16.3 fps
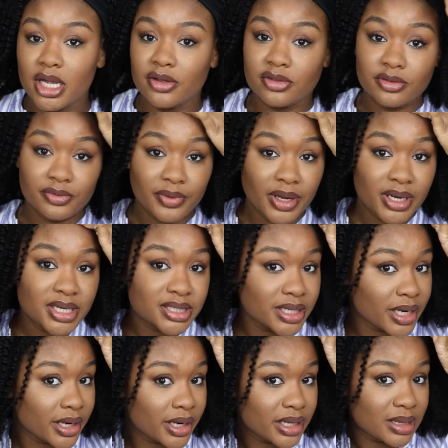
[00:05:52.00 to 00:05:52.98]
if the front is
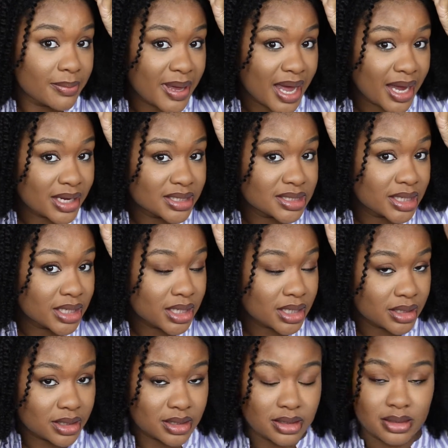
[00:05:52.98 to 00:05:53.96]
there and the back is
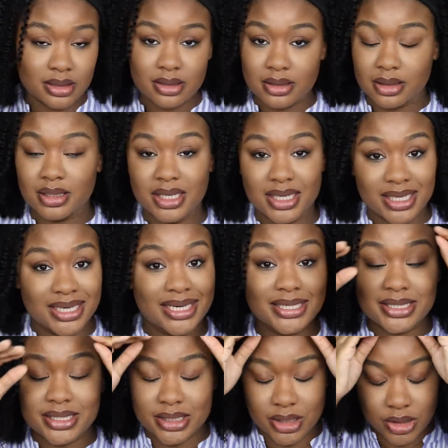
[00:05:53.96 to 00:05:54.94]
there, then
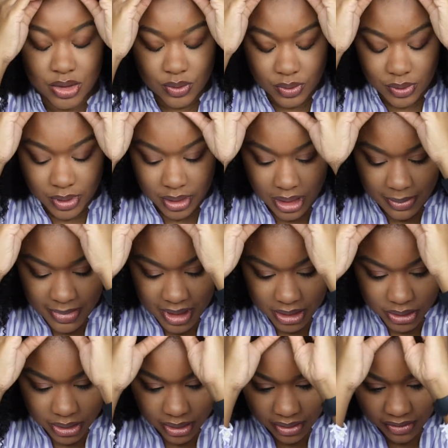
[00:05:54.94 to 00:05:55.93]
it's secure. I'm
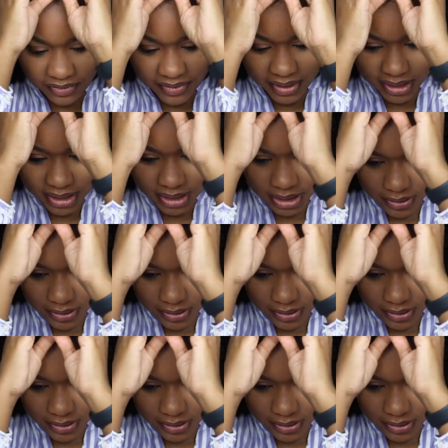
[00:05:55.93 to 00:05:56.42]
actually gonna fix